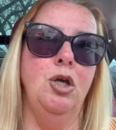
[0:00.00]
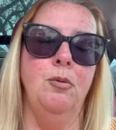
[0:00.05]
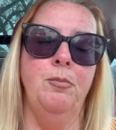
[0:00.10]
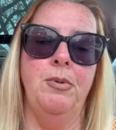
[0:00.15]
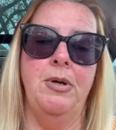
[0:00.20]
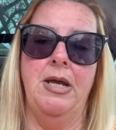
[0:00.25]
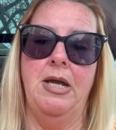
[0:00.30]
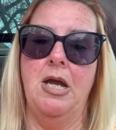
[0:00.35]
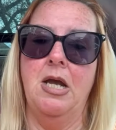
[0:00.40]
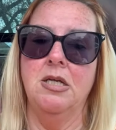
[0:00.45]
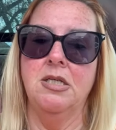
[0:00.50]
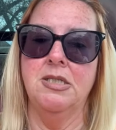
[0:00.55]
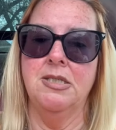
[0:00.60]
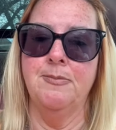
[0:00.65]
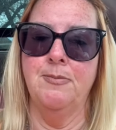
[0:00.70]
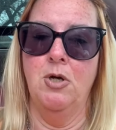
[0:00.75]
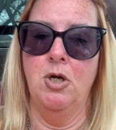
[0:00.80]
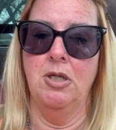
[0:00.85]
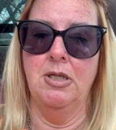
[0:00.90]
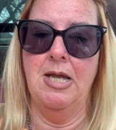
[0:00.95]
could buy a
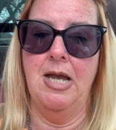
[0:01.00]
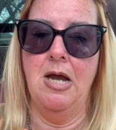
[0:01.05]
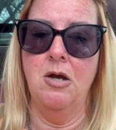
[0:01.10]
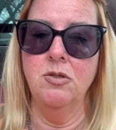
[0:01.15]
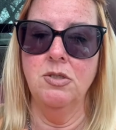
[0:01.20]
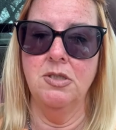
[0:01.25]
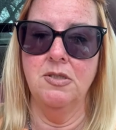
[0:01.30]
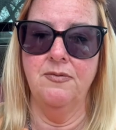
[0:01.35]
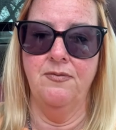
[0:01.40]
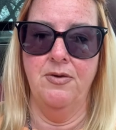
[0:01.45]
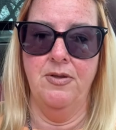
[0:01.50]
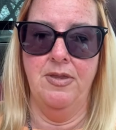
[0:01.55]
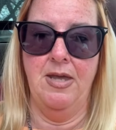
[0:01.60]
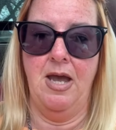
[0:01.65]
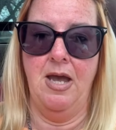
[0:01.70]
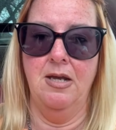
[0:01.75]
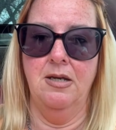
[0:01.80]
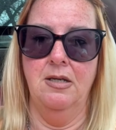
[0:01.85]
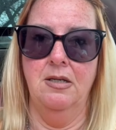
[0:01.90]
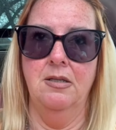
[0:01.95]
small house for
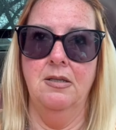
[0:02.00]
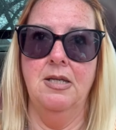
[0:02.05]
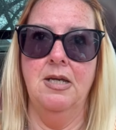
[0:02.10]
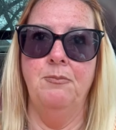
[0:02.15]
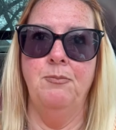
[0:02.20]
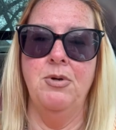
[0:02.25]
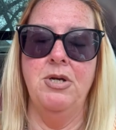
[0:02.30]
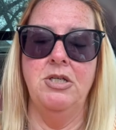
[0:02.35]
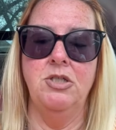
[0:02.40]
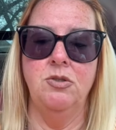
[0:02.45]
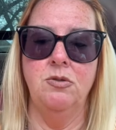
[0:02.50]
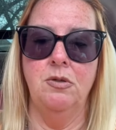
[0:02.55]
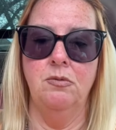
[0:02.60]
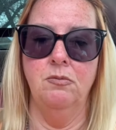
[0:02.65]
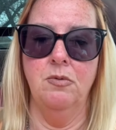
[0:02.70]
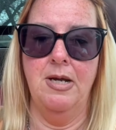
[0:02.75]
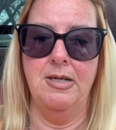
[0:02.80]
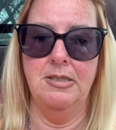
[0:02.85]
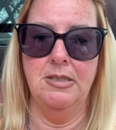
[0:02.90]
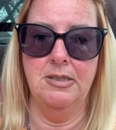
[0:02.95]
that that brings you
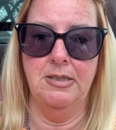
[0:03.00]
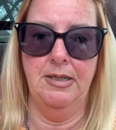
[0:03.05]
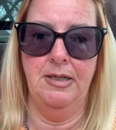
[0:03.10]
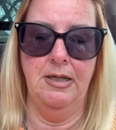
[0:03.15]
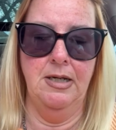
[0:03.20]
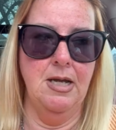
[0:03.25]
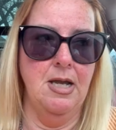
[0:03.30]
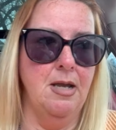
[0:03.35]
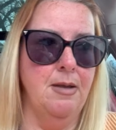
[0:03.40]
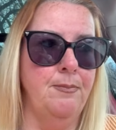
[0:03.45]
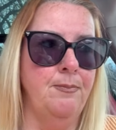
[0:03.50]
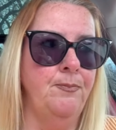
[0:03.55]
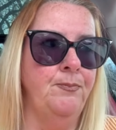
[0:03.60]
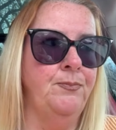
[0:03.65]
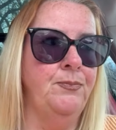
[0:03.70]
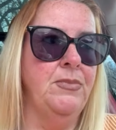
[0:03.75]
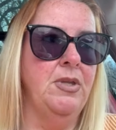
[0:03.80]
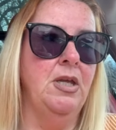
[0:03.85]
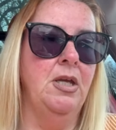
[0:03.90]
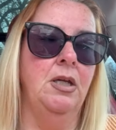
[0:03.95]
in rental income.
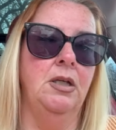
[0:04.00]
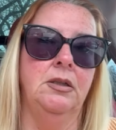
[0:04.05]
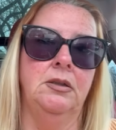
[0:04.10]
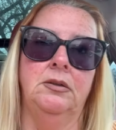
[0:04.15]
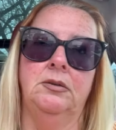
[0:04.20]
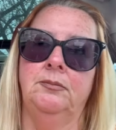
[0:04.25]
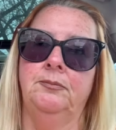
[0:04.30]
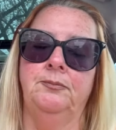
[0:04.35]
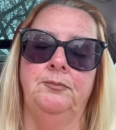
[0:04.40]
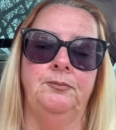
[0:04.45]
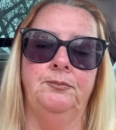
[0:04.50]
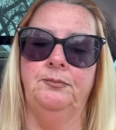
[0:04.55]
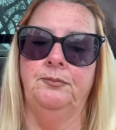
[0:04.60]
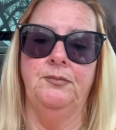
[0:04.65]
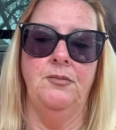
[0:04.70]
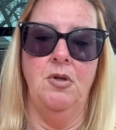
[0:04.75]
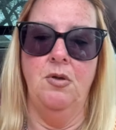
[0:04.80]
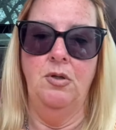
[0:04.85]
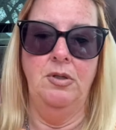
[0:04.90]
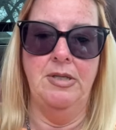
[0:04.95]

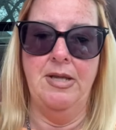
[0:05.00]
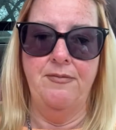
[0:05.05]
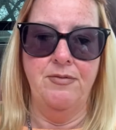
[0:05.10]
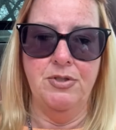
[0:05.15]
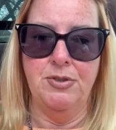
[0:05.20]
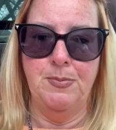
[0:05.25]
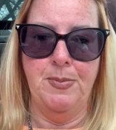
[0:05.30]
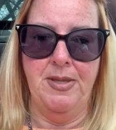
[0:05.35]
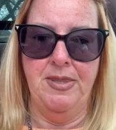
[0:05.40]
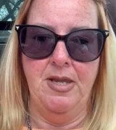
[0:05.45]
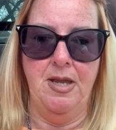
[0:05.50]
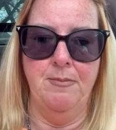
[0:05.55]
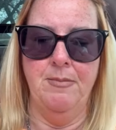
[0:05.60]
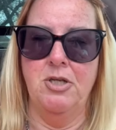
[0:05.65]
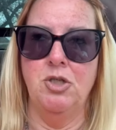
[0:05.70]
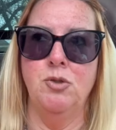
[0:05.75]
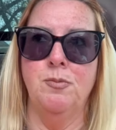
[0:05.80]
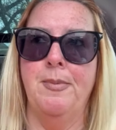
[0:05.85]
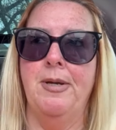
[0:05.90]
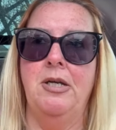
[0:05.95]
Never spend that
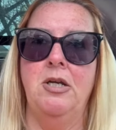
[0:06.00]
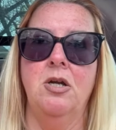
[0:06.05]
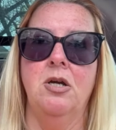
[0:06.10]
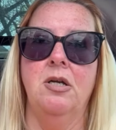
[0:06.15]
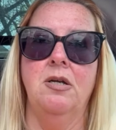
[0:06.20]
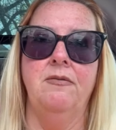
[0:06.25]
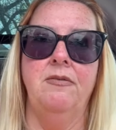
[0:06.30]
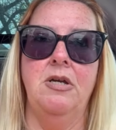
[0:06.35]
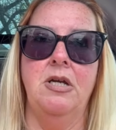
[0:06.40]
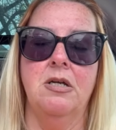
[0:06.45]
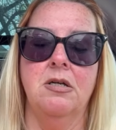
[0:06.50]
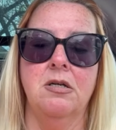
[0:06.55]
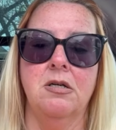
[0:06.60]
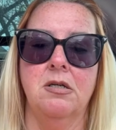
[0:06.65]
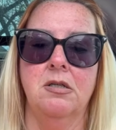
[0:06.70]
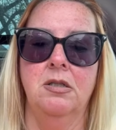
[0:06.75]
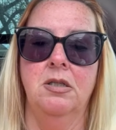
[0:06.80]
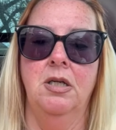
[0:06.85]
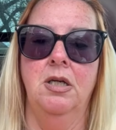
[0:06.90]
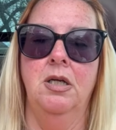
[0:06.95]
much money on a
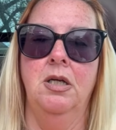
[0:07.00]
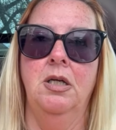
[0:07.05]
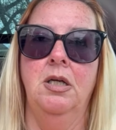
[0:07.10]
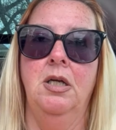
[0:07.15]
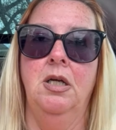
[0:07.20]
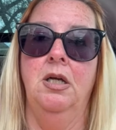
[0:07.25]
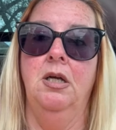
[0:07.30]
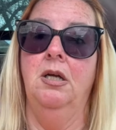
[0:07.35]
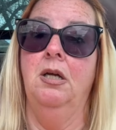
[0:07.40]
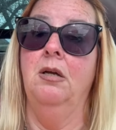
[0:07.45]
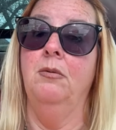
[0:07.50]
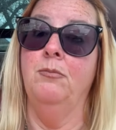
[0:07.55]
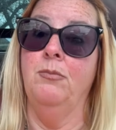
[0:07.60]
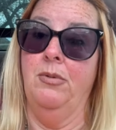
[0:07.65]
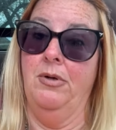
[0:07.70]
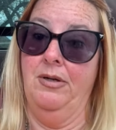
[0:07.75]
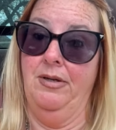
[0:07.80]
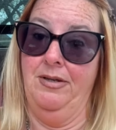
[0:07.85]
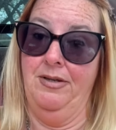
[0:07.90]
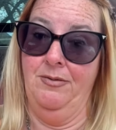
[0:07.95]
vehicle.
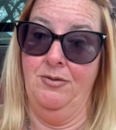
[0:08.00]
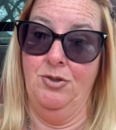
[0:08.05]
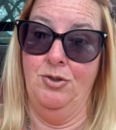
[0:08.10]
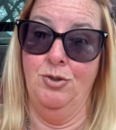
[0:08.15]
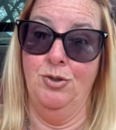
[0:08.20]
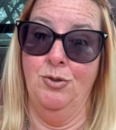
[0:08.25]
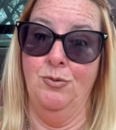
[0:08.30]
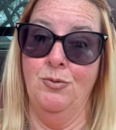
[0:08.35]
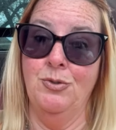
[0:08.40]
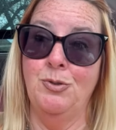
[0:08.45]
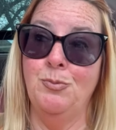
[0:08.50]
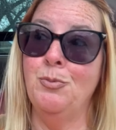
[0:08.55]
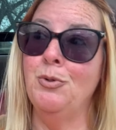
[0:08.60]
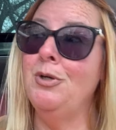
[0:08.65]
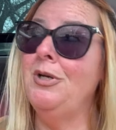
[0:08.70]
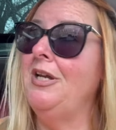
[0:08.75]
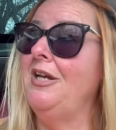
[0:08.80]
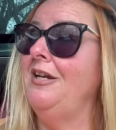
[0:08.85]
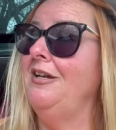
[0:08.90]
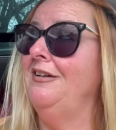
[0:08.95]
But it sure was
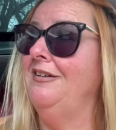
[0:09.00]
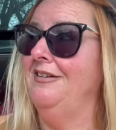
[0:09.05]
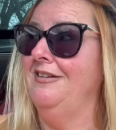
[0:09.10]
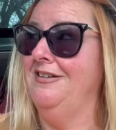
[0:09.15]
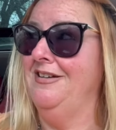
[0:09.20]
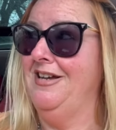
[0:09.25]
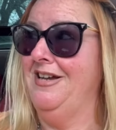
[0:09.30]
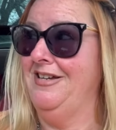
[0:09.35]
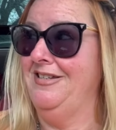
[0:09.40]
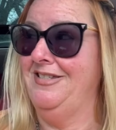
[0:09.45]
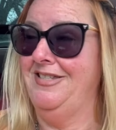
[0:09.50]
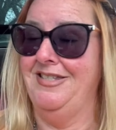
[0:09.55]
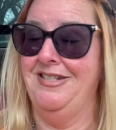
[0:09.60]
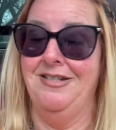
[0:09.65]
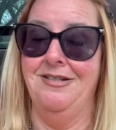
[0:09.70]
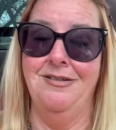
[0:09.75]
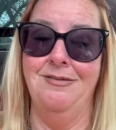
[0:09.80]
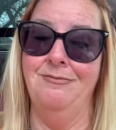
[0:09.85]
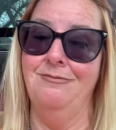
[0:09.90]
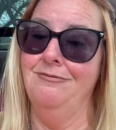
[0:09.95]
pretty.
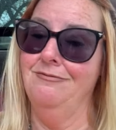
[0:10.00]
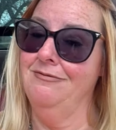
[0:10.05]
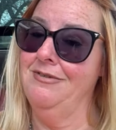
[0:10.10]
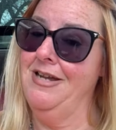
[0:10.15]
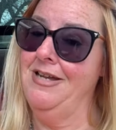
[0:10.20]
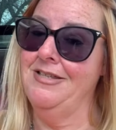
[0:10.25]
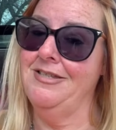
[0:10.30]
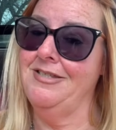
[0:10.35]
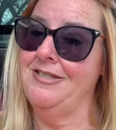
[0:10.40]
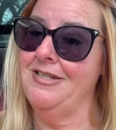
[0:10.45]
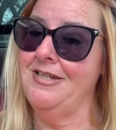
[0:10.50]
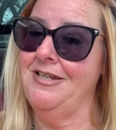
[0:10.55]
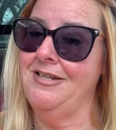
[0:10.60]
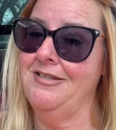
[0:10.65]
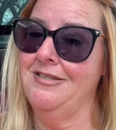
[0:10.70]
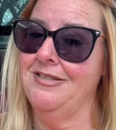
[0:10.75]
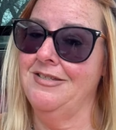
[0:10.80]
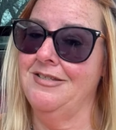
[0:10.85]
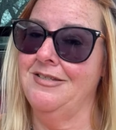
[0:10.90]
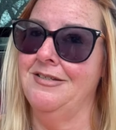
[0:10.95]
Custom red
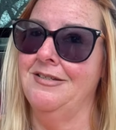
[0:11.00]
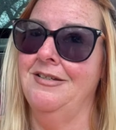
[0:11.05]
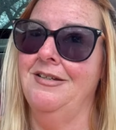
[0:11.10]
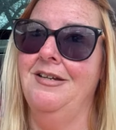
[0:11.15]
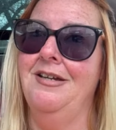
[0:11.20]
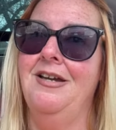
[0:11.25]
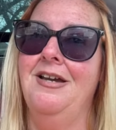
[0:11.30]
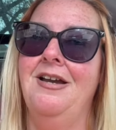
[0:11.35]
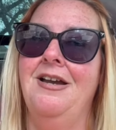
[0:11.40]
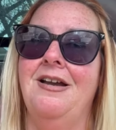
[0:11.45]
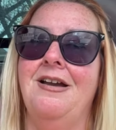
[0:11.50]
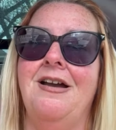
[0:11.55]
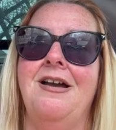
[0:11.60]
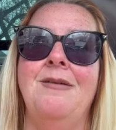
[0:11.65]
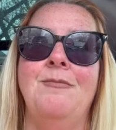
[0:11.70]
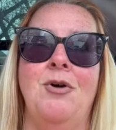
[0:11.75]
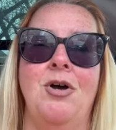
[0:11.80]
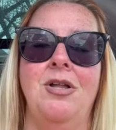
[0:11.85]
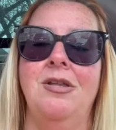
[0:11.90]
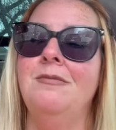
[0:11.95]
seats.
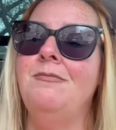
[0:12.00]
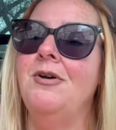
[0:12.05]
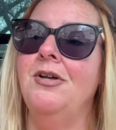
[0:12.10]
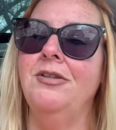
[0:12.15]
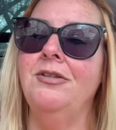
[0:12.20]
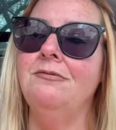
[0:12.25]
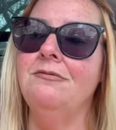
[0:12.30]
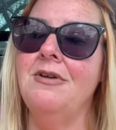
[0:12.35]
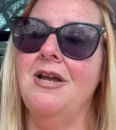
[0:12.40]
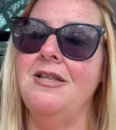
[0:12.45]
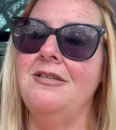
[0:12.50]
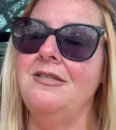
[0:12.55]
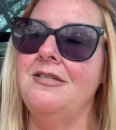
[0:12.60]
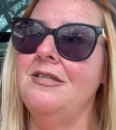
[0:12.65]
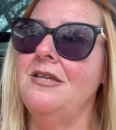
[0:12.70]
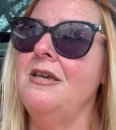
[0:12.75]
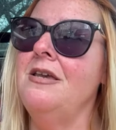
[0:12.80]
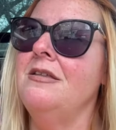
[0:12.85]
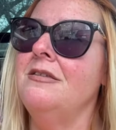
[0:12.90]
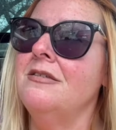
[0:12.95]
I'm all about the red
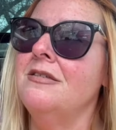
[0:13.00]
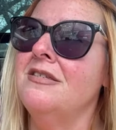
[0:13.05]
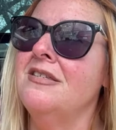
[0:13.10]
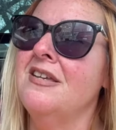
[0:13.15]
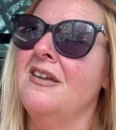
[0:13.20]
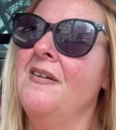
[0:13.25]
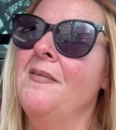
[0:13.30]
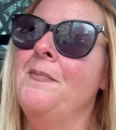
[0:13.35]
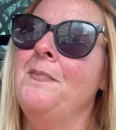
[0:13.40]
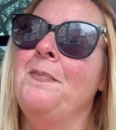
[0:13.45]
seats.